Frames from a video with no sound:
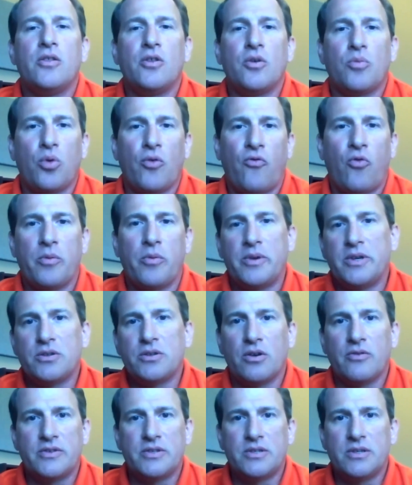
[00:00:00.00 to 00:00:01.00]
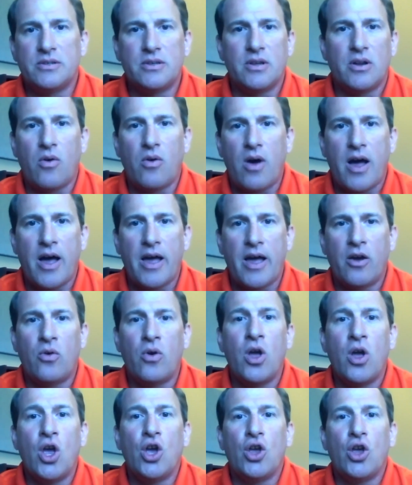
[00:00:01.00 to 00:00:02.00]
they're performing services in
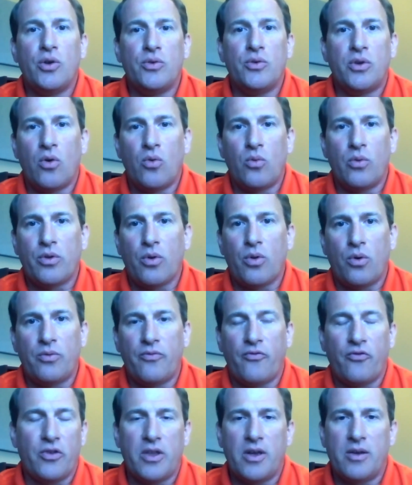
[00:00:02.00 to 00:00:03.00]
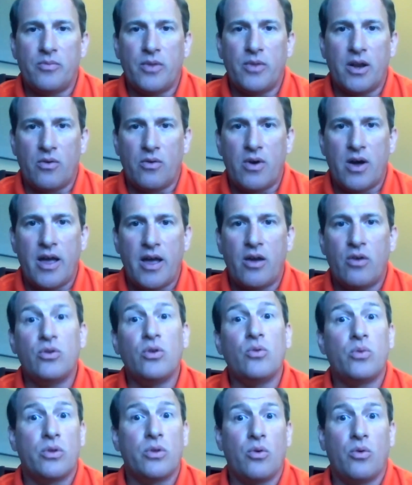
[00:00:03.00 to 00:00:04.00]
Ohio, you don't withhold for them in Ohio,
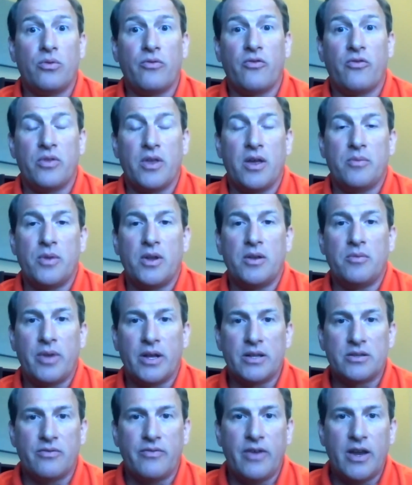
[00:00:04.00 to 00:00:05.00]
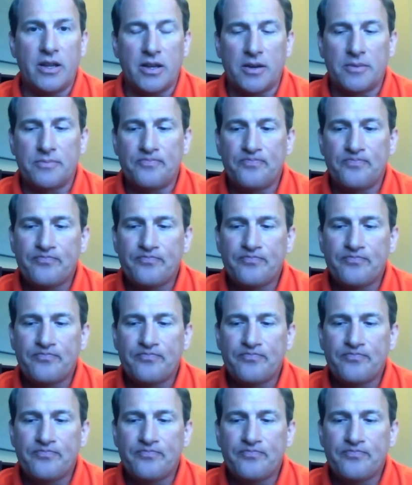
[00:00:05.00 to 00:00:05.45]
you withhold for them in Pennsylvania.